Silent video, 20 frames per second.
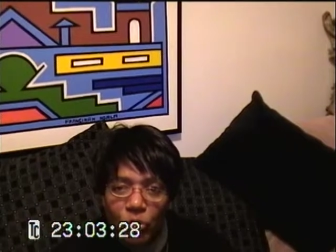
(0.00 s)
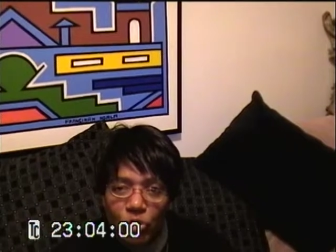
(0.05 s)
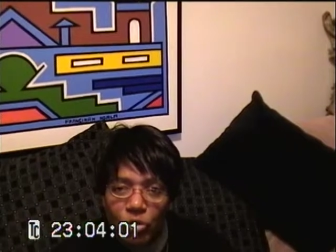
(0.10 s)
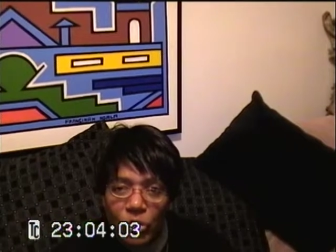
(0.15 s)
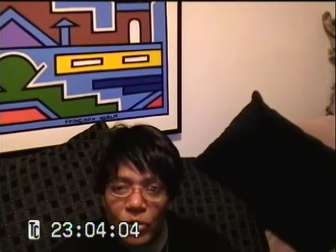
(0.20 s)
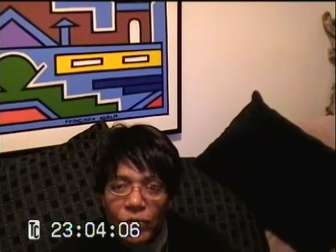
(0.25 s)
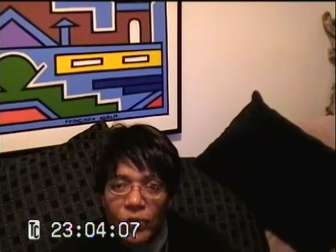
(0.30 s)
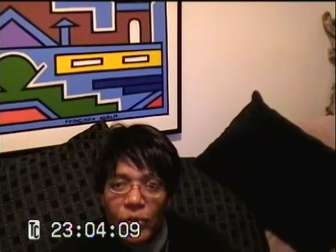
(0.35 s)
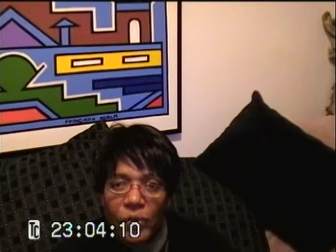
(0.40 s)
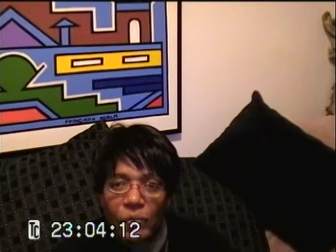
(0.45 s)

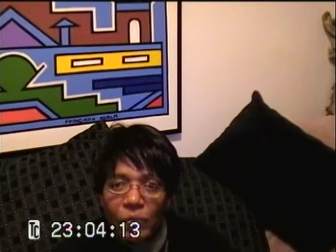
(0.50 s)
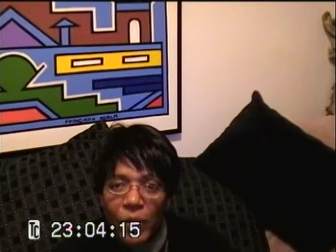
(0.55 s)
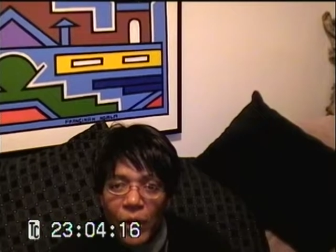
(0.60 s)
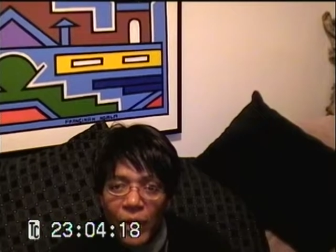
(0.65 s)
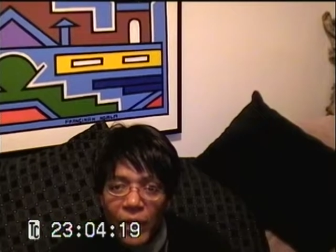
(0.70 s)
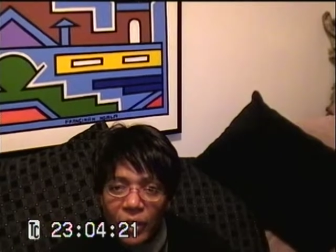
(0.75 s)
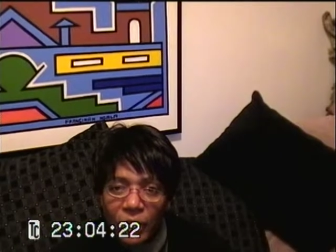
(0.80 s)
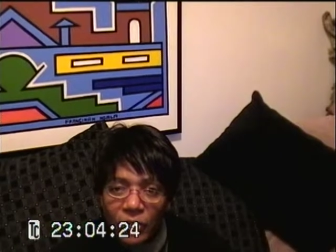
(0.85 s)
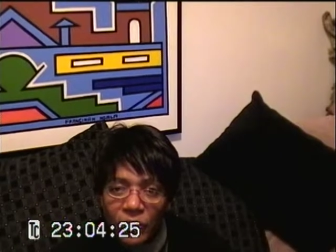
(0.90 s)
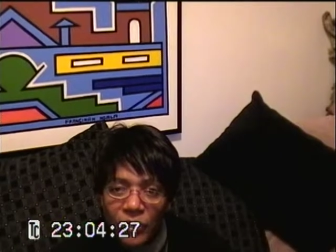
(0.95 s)
driven
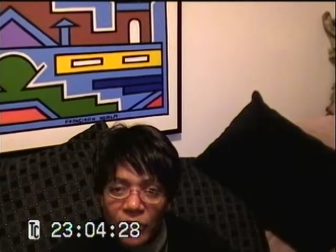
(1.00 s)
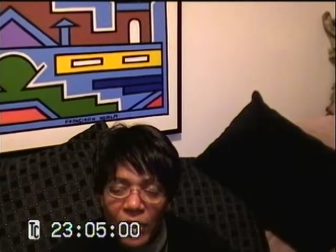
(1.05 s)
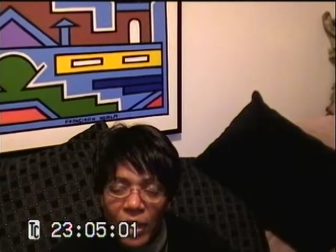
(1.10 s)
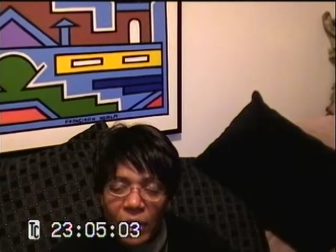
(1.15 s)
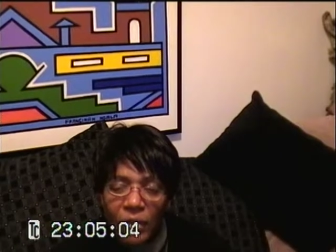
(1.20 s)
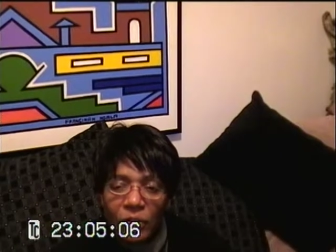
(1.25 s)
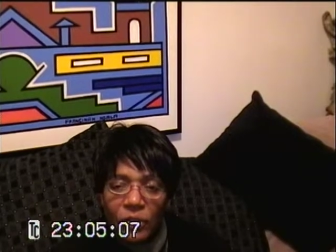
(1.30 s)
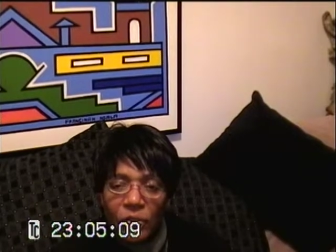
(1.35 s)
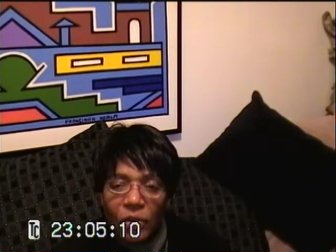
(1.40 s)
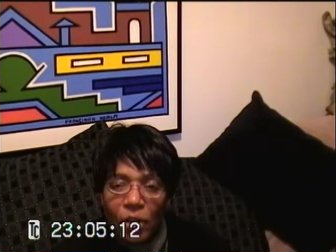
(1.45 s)
by a
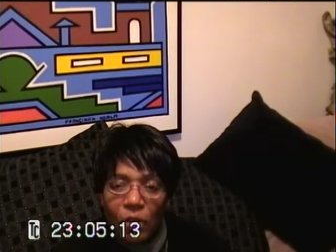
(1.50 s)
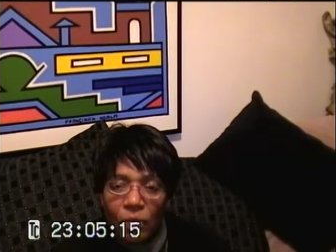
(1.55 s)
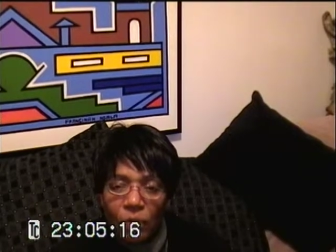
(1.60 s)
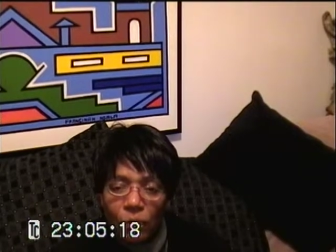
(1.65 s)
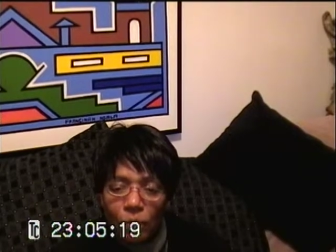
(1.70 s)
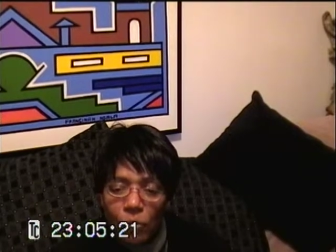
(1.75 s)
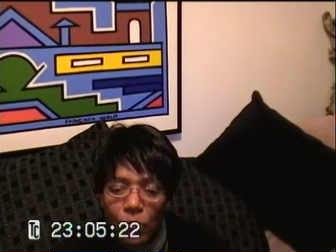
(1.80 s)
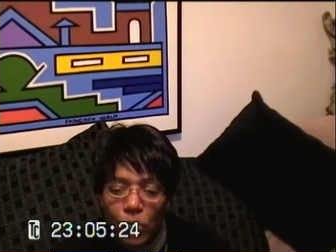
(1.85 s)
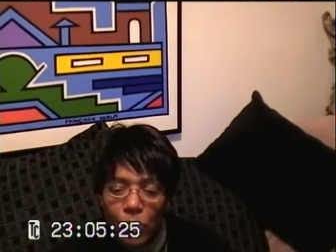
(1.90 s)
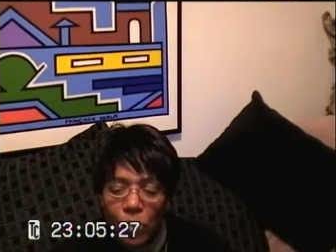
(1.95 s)
sense of
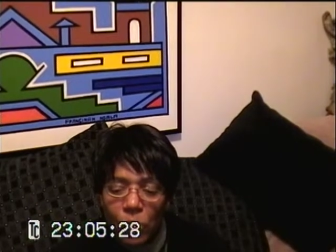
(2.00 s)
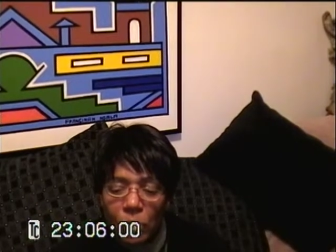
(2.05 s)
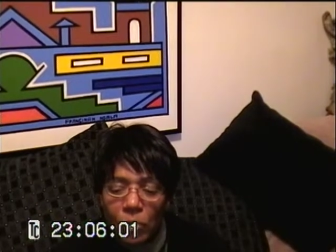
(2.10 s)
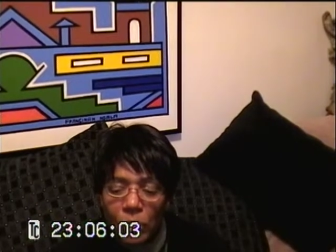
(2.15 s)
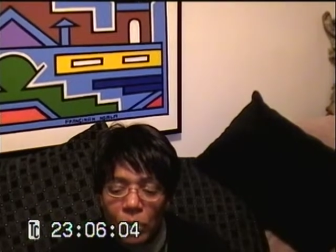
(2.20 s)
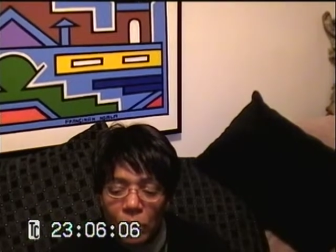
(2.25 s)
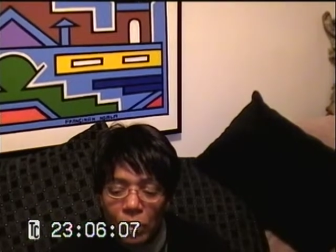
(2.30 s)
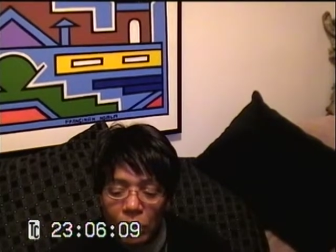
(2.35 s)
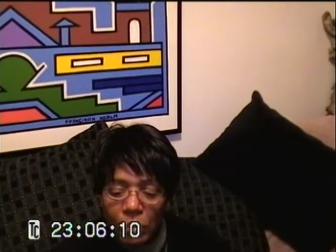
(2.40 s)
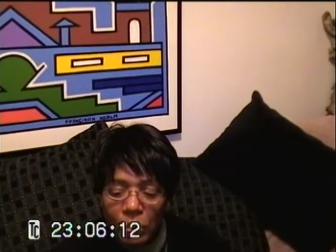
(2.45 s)

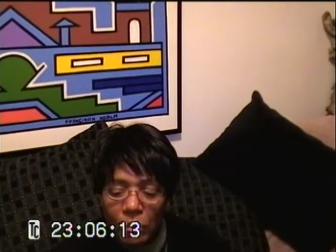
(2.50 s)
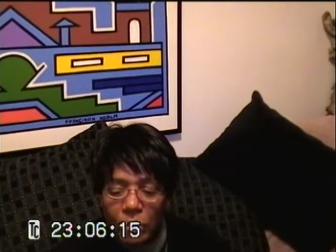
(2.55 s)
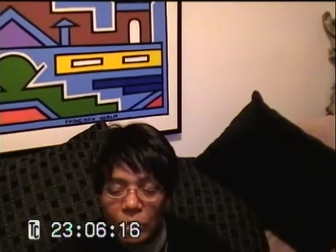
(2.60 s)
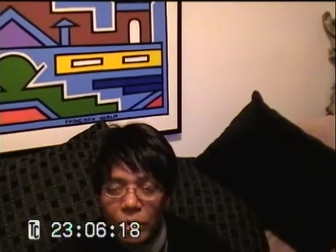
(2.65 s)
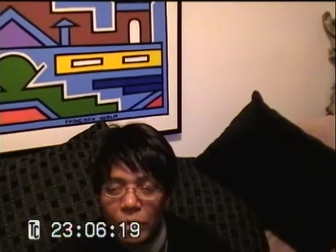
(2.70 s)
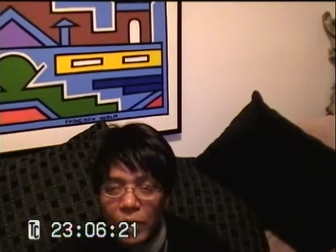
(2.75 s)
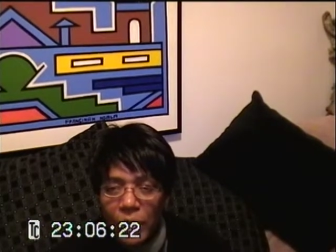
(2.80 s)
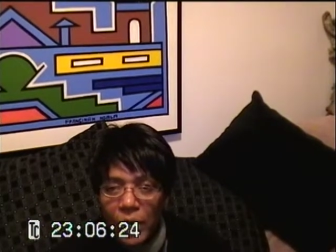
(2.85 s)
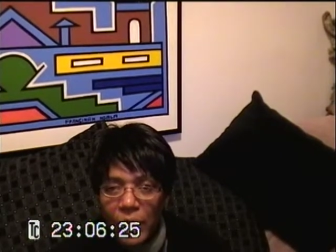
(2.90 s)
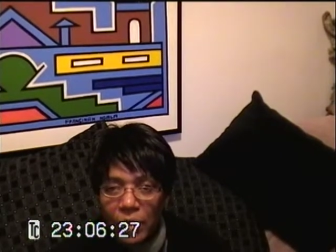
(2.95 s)
moral
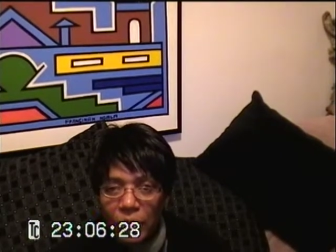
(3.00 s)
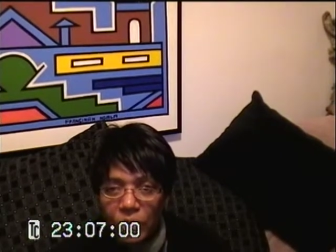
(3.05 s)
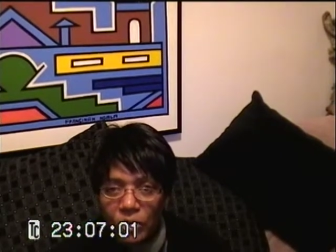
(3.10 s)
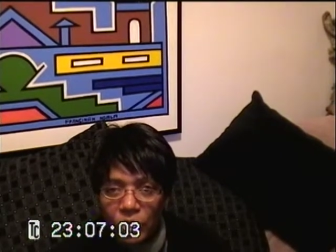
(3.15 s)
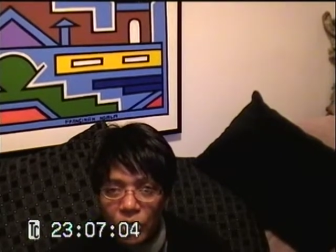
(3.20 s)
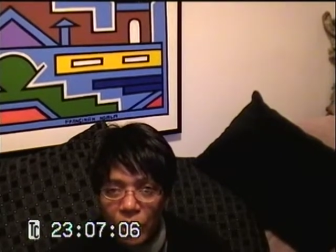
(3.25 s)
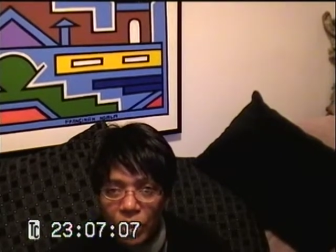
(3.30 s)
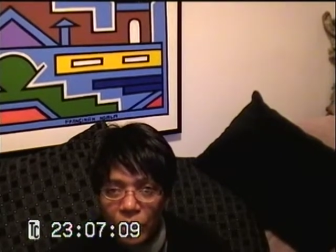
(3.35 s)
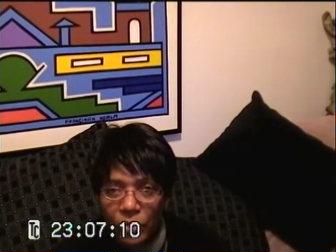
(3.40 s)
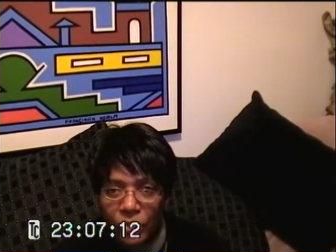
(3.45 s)
order and
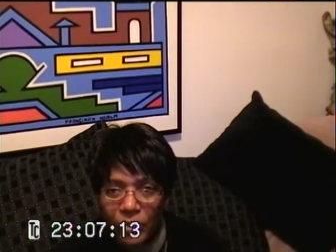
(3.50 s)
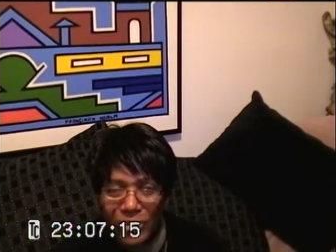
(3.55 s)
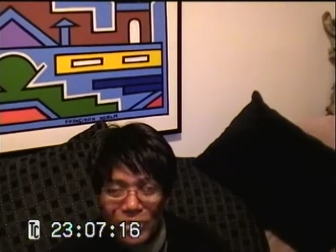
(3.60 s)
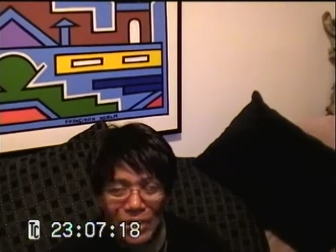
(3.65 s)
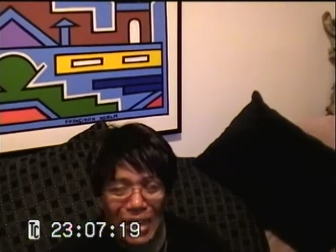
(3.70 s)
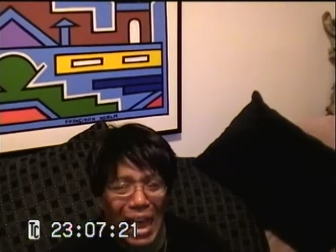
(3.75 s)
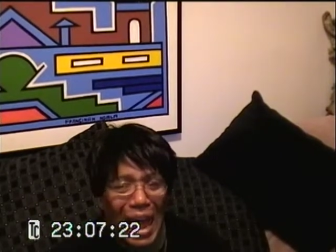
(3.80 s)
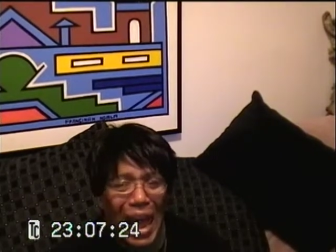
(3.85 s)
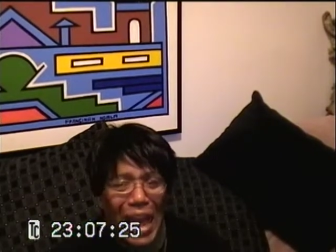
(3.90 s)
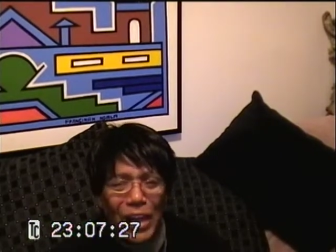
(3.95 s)
justice.